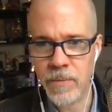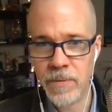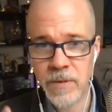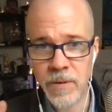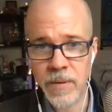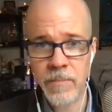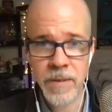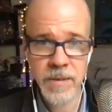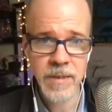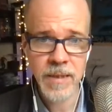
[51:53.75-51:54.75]
So I'm going
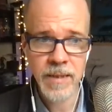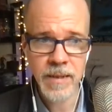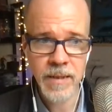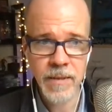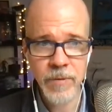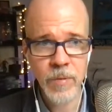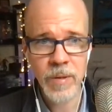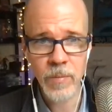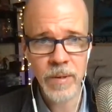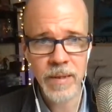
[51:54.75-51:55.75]
to say, have a
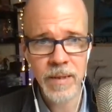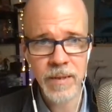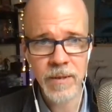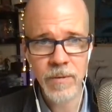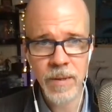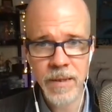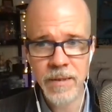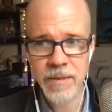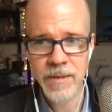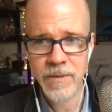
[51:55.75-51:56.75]
great weekend to you
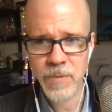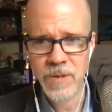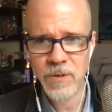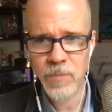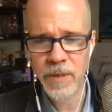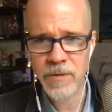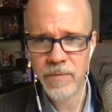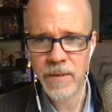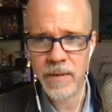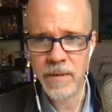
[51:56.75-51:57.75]
guys. This was so much
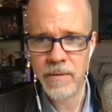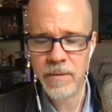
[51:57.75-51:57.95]
fun.